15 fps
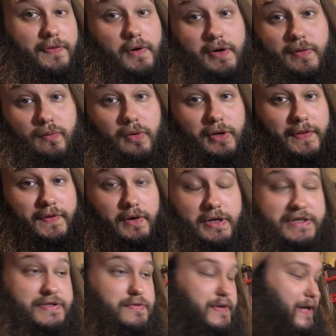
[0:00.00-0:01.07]
31 and
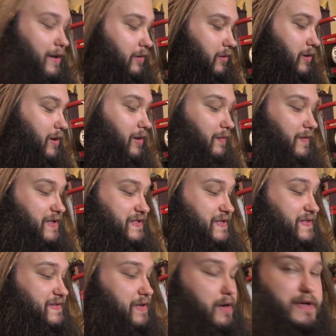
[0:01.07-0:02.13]
32 cal. This
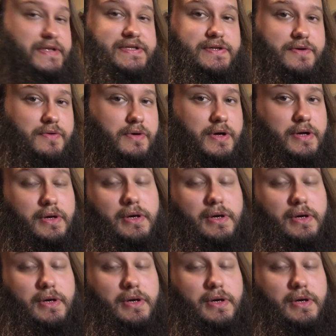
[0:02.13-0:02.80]
is 32.